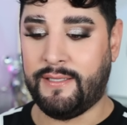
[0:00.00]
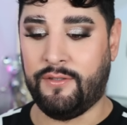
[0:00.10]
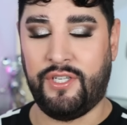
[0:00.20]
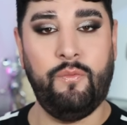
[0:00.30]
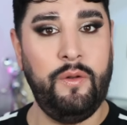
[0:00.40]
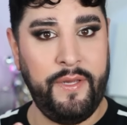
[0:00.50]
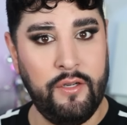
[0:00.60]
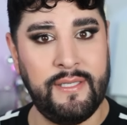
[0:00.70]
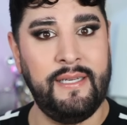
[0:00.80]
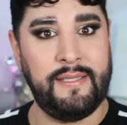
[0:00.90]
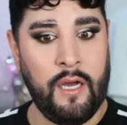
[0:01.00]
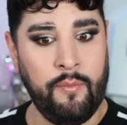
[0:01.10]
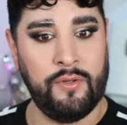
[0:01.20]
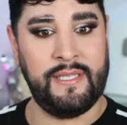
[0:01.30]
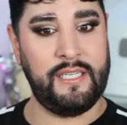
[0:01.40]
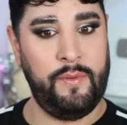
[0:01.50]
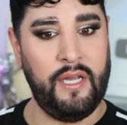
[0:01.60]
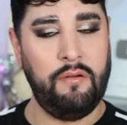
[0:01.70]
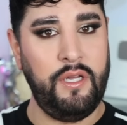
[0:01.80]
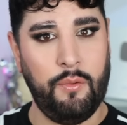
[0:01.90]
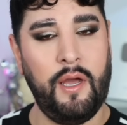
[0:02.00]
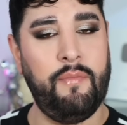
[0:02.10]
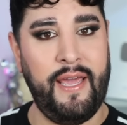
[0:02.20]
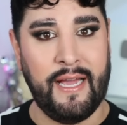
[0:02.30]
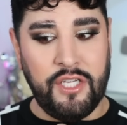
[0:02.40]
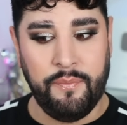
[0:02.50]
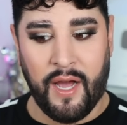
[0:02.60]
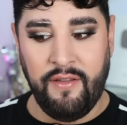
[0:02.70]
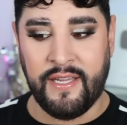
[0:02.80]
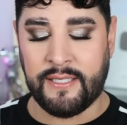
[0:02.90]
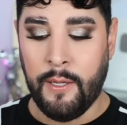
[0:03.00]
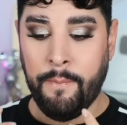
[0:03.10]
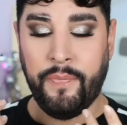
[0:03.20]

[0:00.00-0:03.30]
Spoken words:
So she would be using these samples and actually be like, oh, you know what? I might actually buy these.